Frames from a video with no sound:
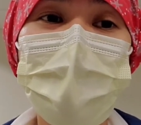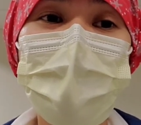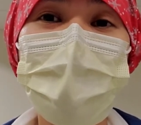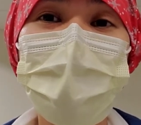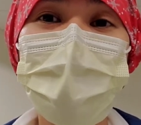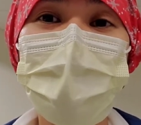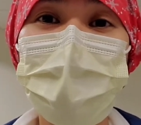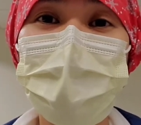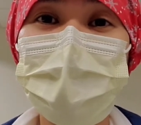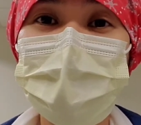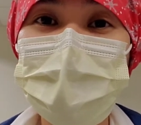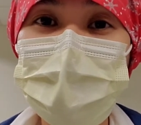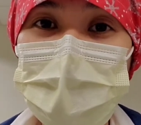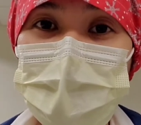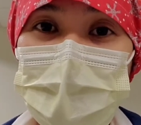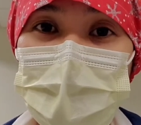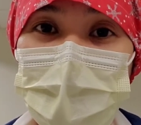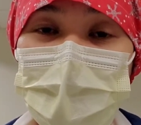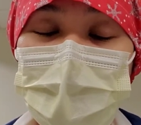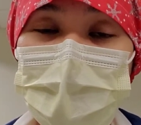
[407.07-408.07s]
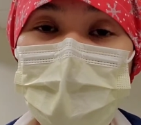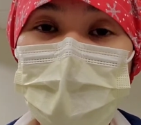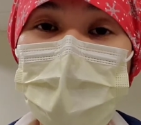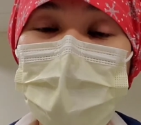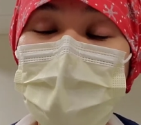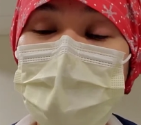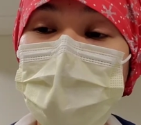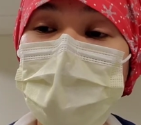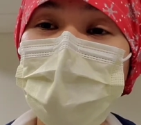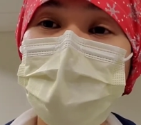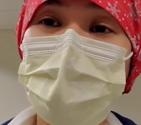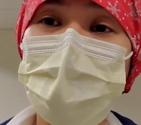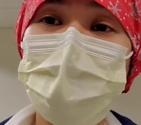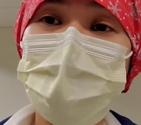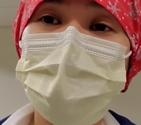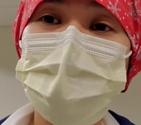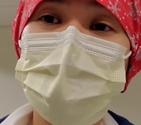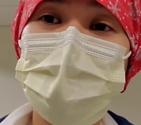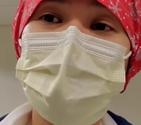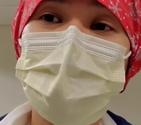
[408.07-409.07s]
with a team,
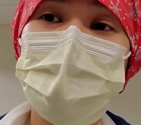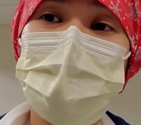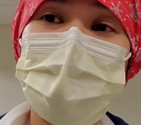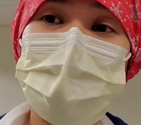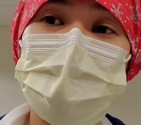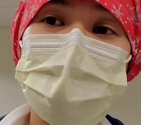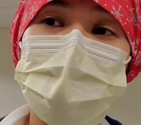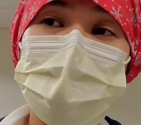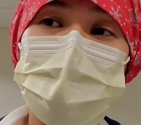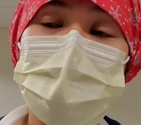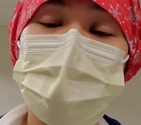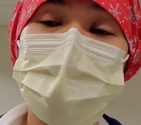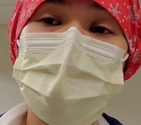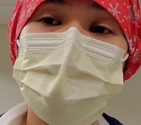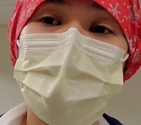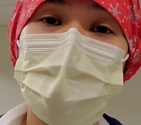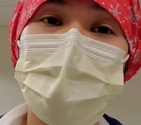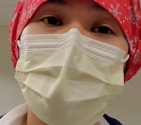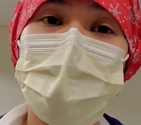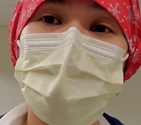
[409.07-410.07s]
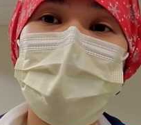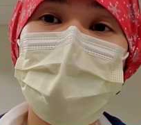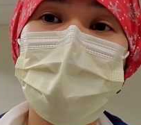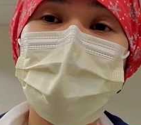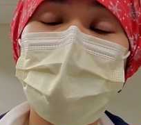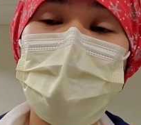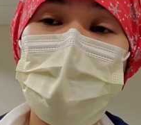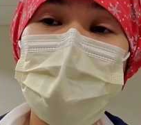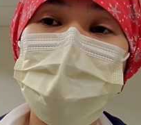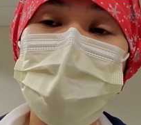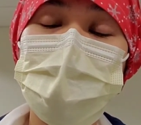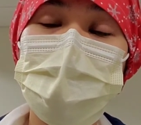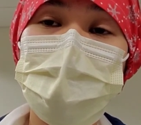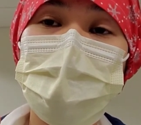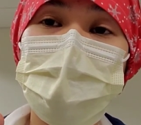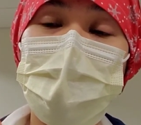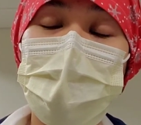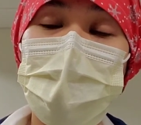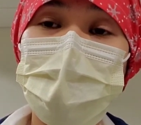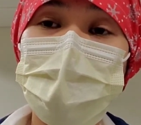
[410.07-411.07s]
nurse, anesthesia, the
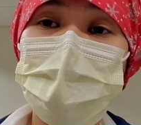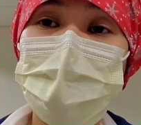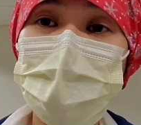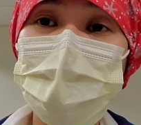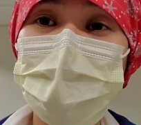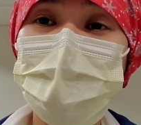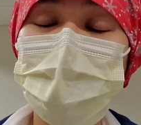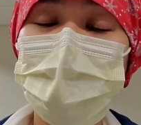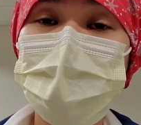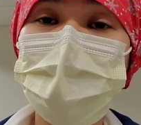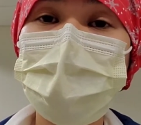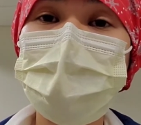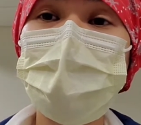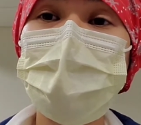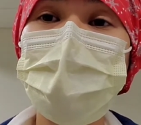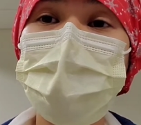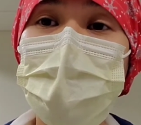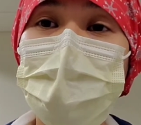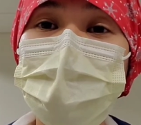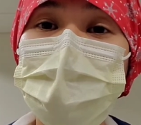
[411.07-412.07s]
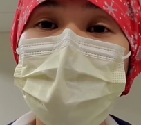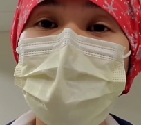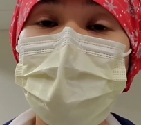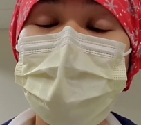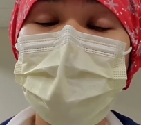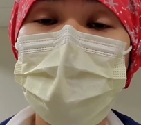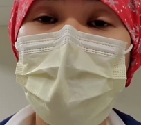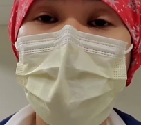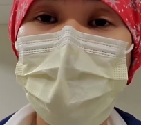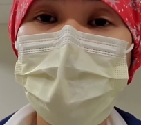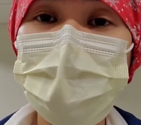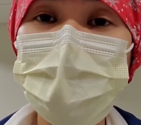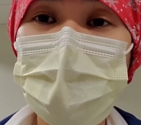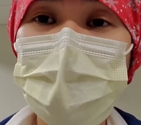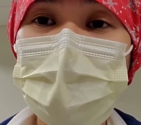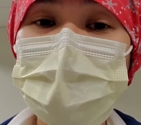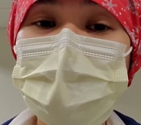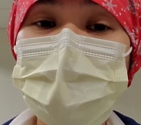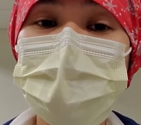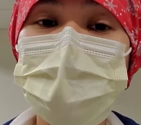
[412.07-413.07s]
patient, and you. You have to pull your own
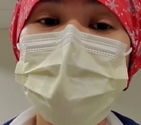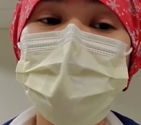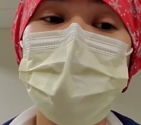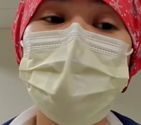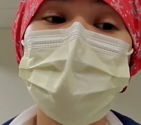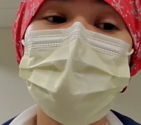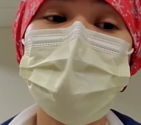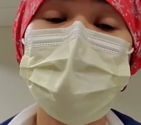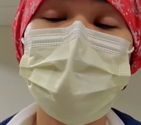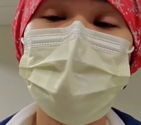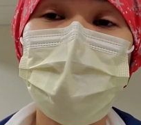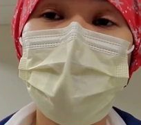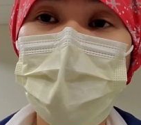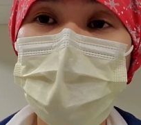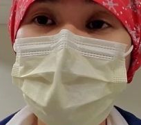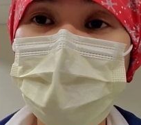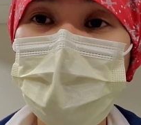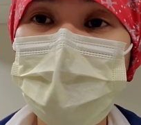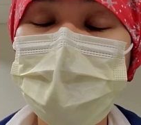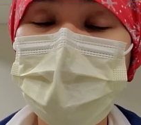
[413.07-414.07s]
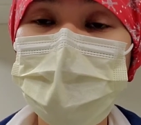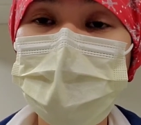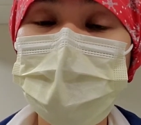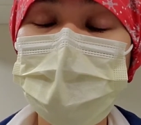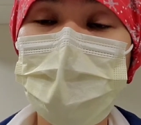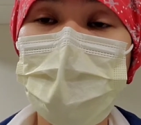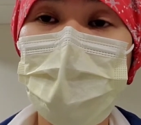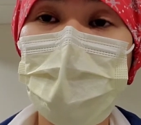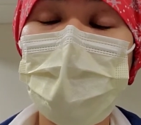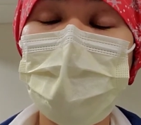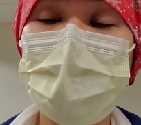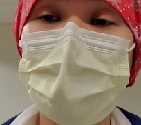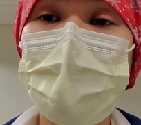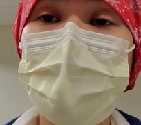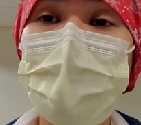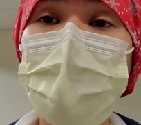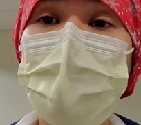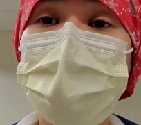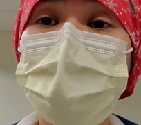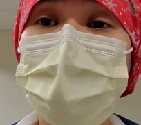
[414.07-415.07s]
cases, you have to pull your own preference card
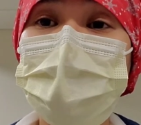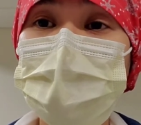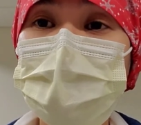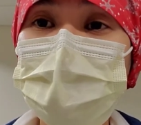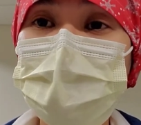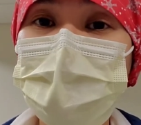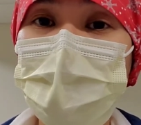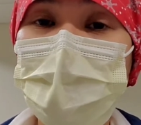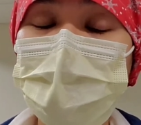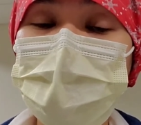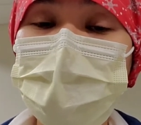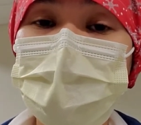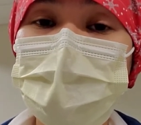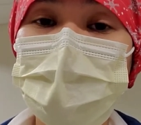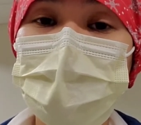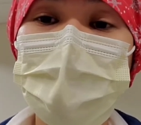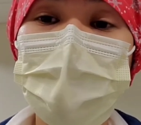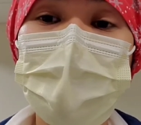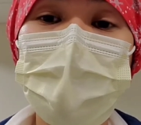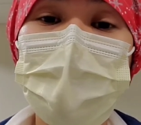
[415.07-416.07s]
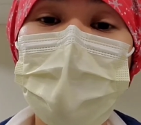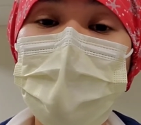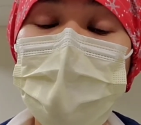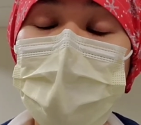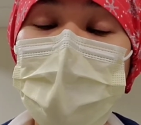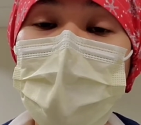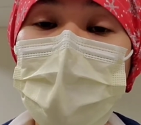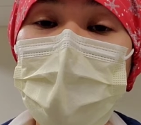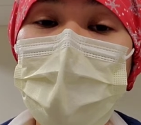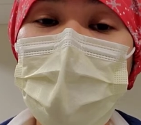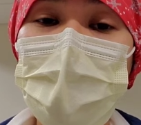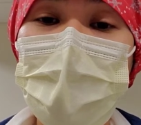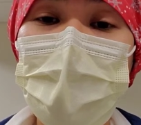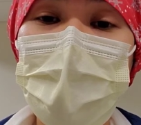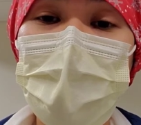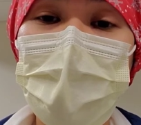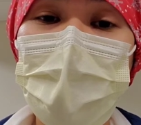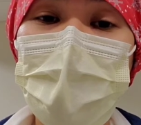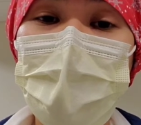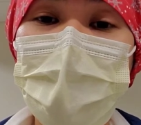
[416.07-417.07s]
for this doctor,
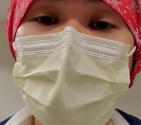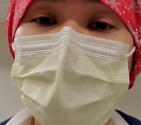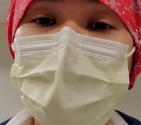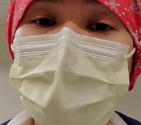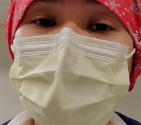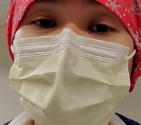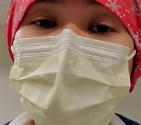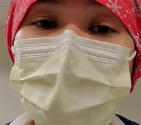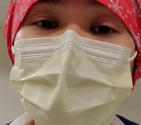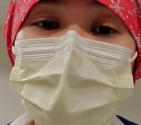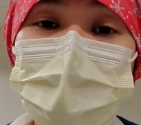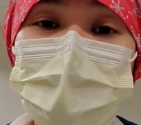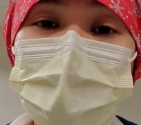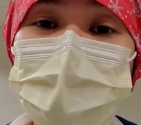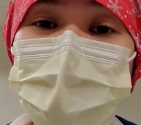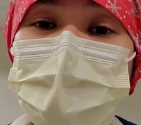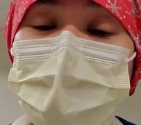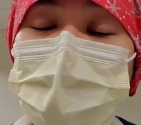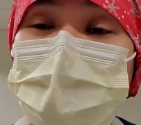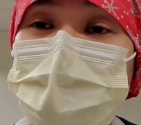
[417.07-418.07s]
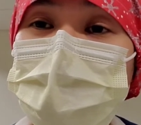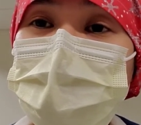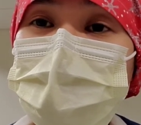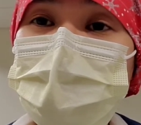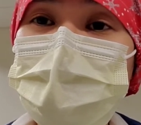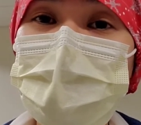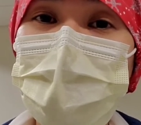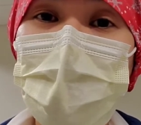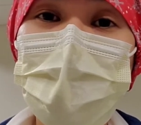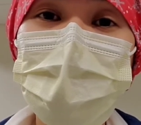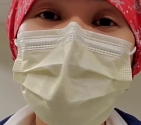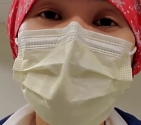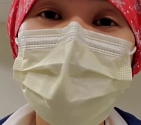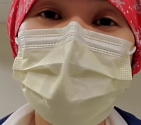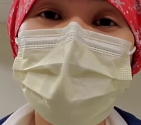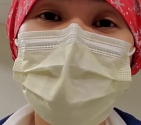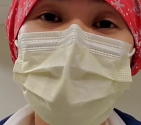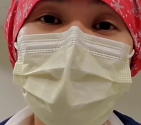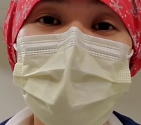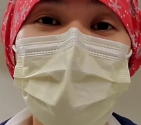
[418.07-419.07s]
and you're just kind of
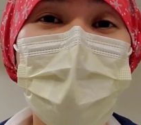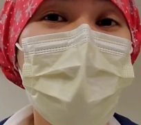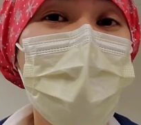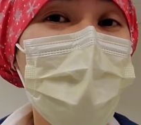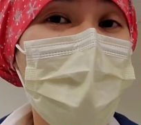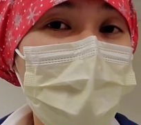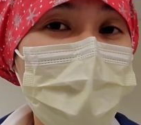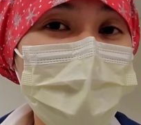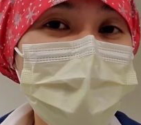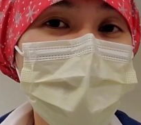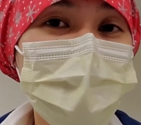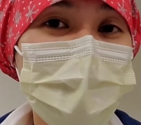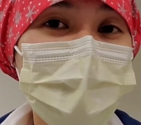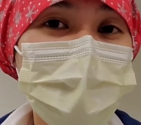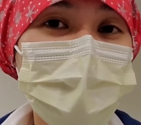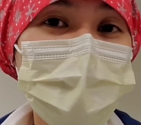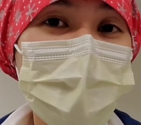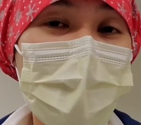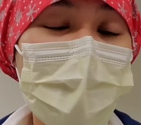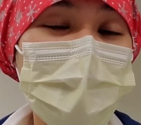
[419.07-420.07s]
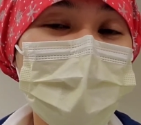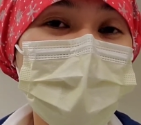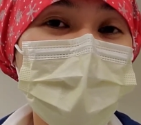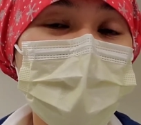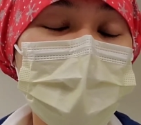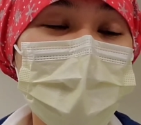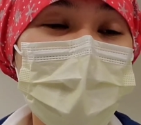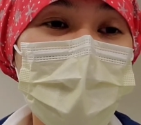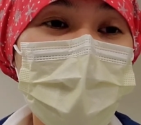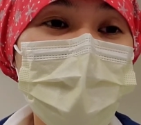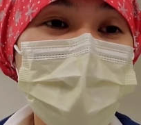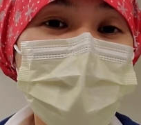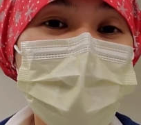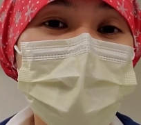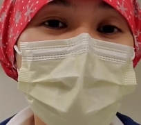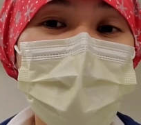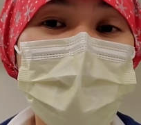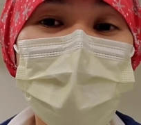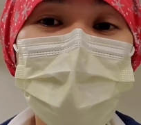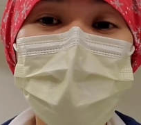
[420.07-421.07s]
on your own sometimes, you know?
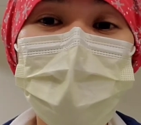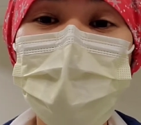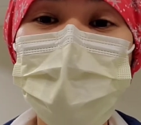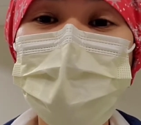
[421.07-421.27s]
So if you're